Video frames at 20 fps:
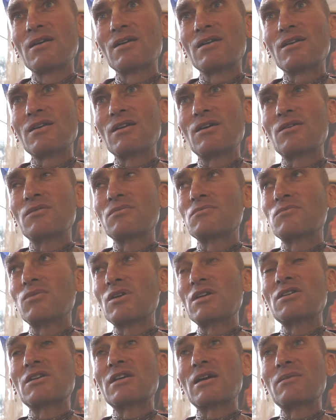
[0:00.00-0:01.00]
Why
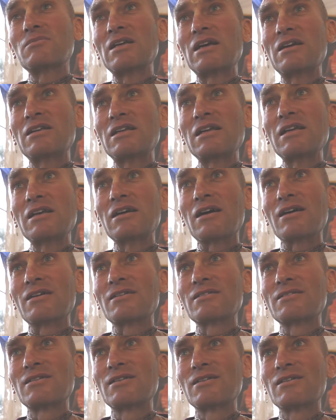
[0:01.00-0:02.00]
don't you come down here?
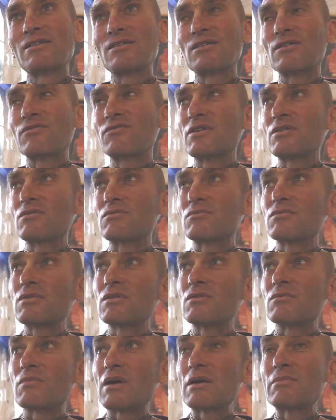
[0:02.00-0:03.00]
I felt,
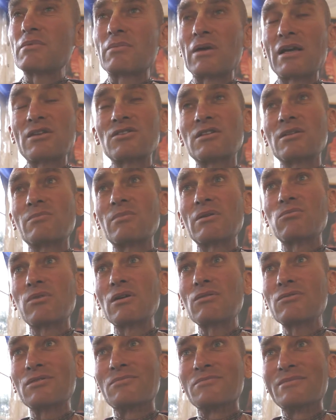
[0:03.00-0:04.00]
well, maybe I'm actually a bit
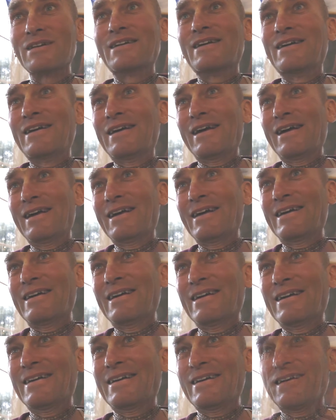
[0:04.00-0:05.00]
welcome.
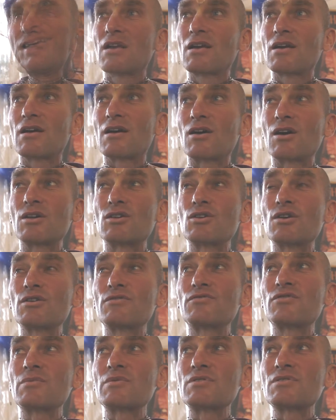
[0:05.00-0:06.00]
I'd
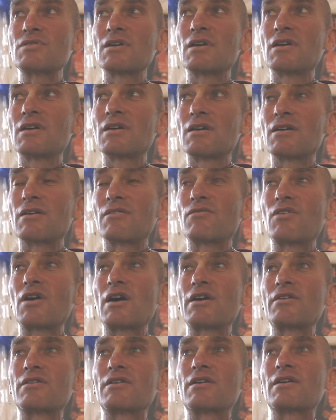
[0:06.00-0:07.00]
heard from
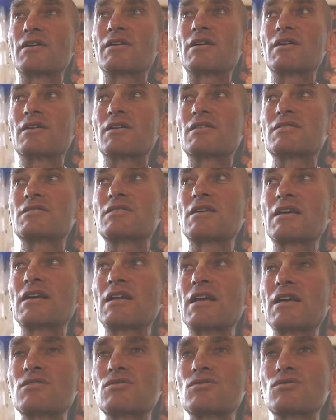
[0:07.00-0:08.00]
via a
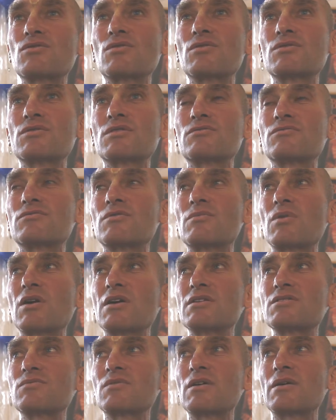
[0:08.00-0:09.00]
second-hand source that
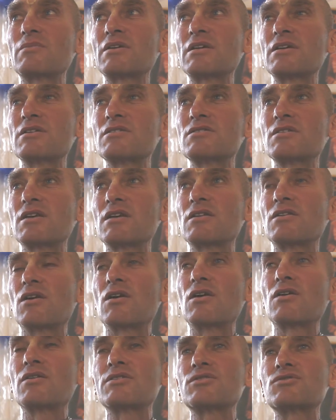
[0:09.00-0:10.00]
Ramai Swami had said,
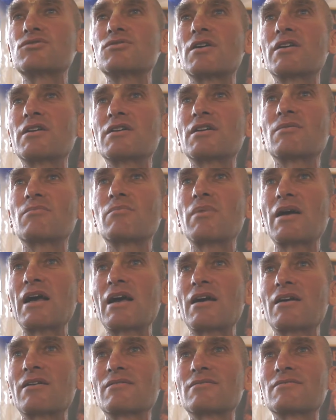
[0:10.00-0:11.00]
he's trying to come
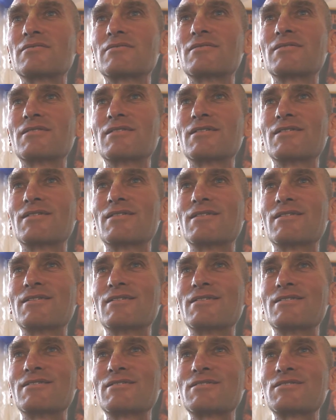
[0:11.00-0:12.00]
back.
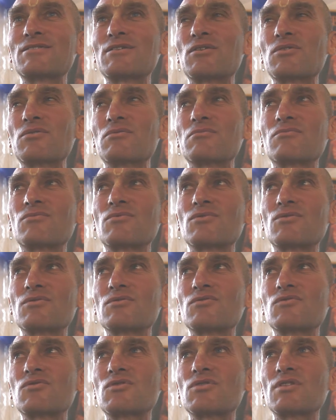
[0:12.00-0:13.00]
So
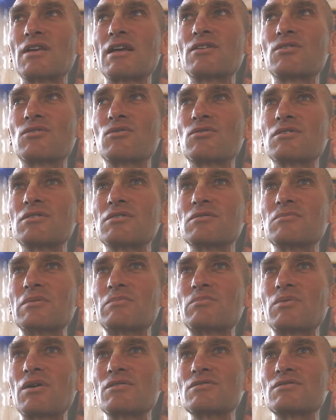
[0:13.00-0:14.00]
it sounded all a little
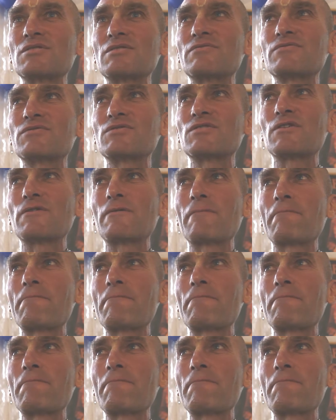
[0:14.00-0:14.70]
bit positive. So